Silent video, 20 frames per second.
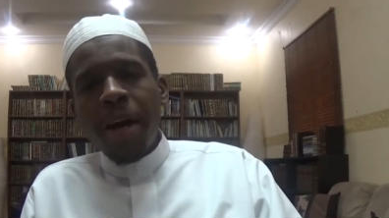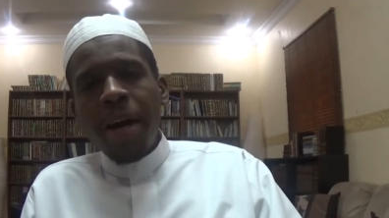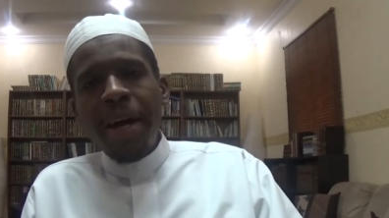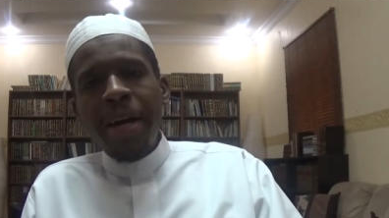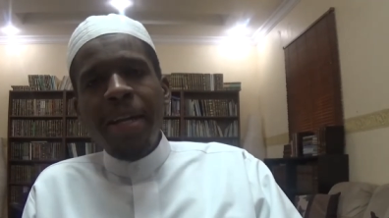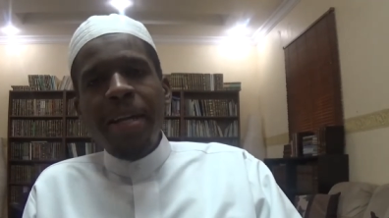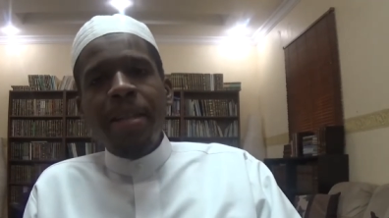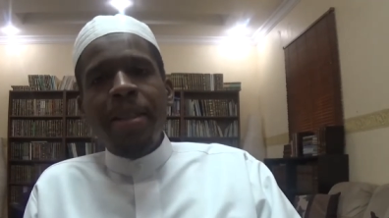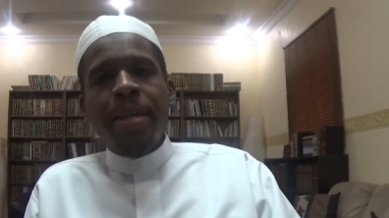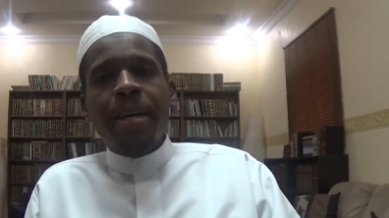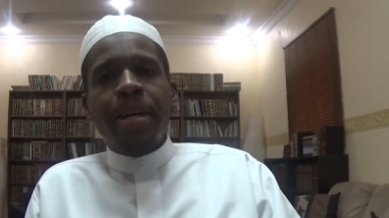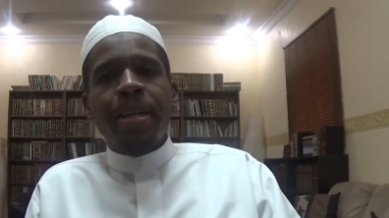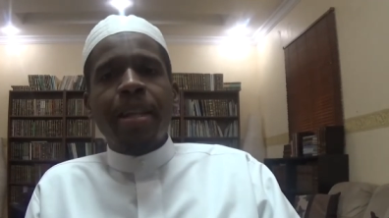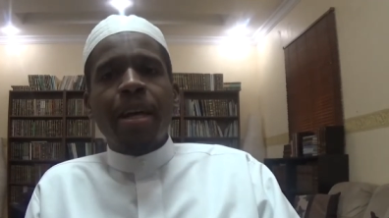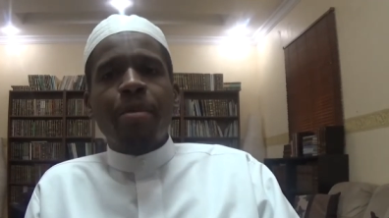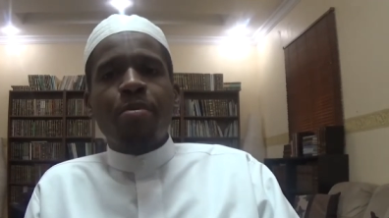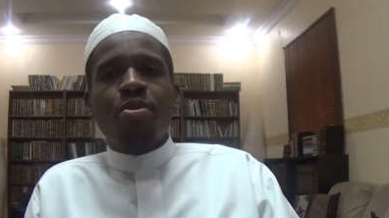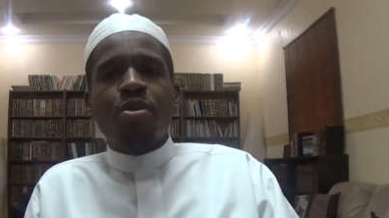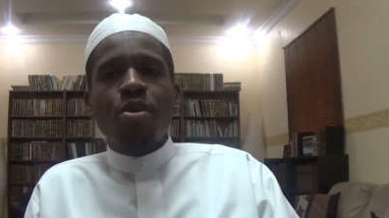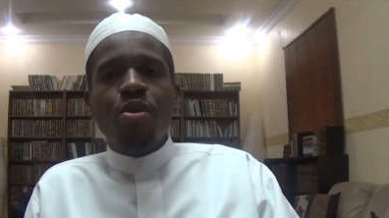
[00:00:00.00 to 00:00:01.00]
anything
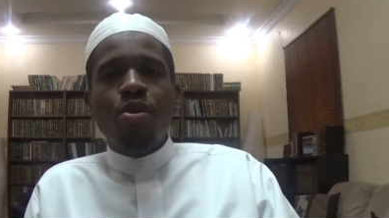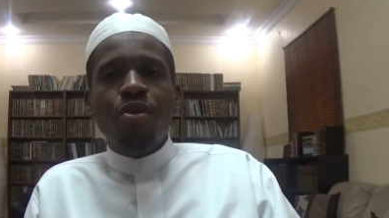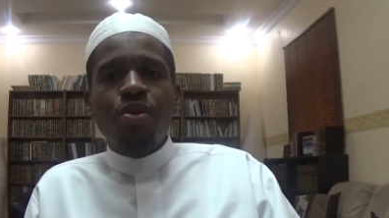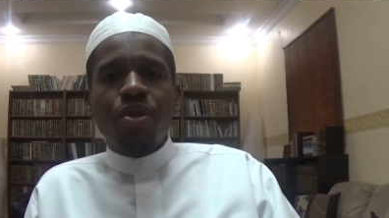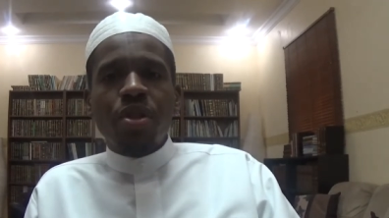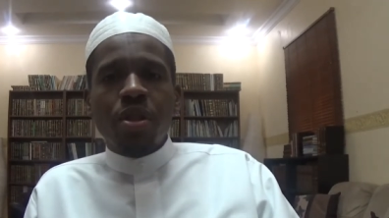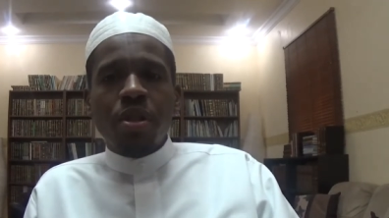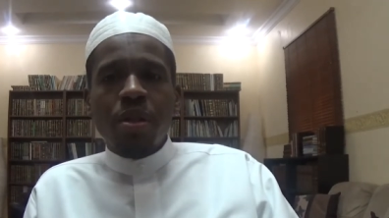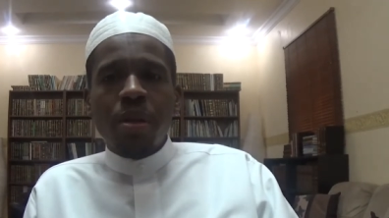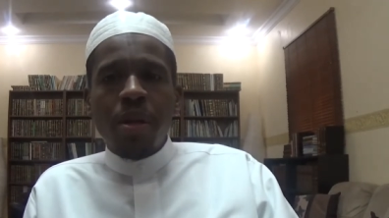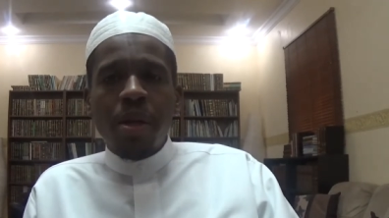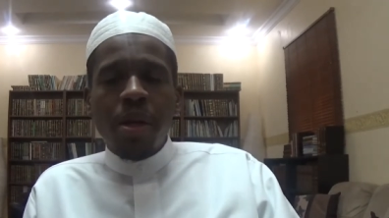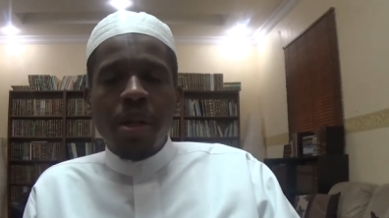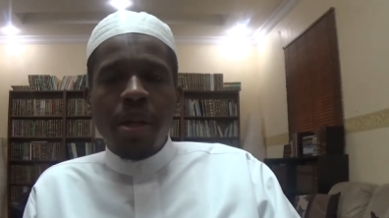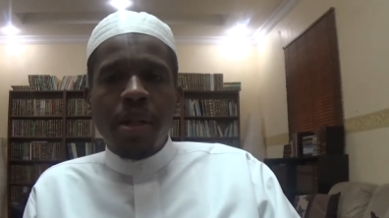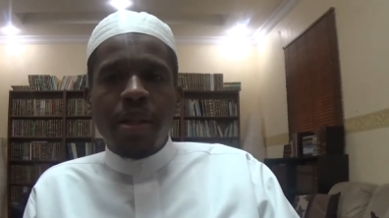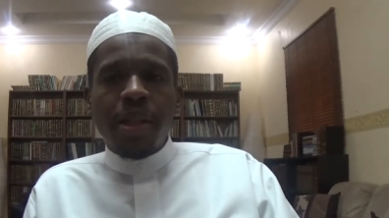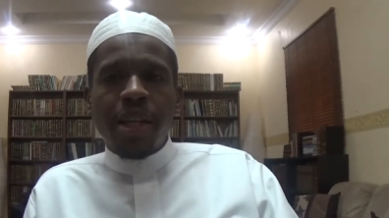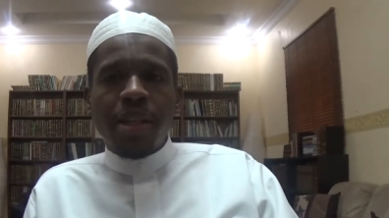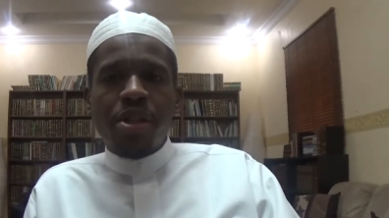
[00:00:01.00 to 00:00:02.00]
that proves
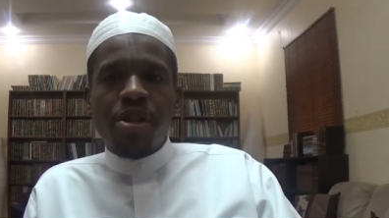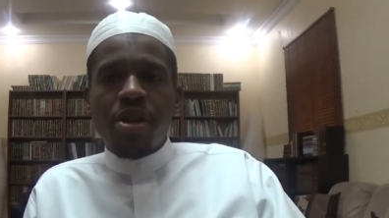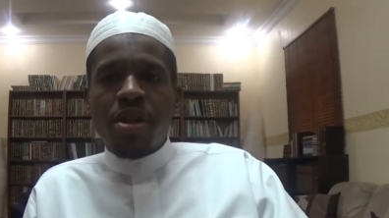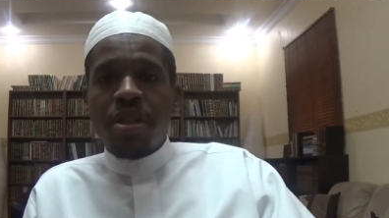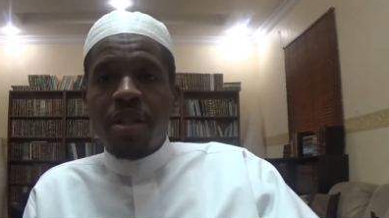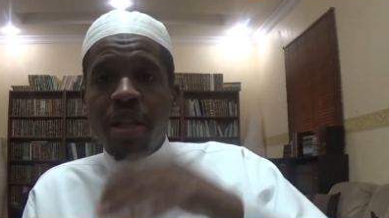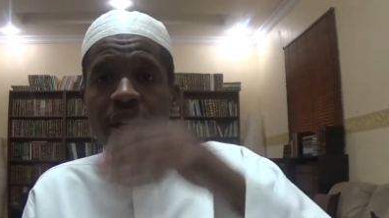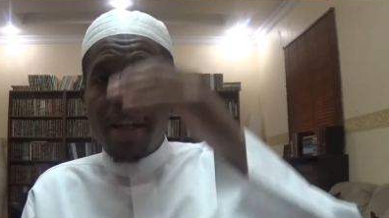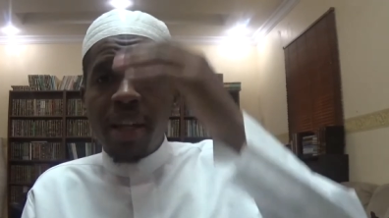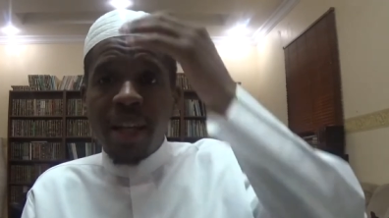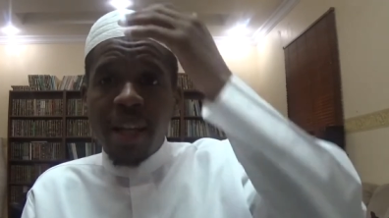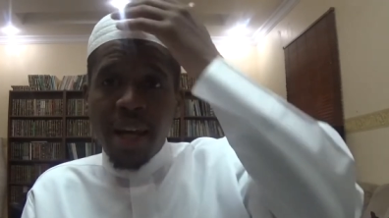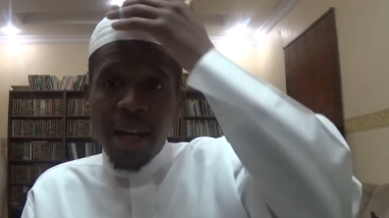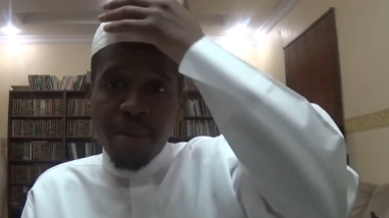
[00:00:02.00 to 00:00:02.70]
that you're sending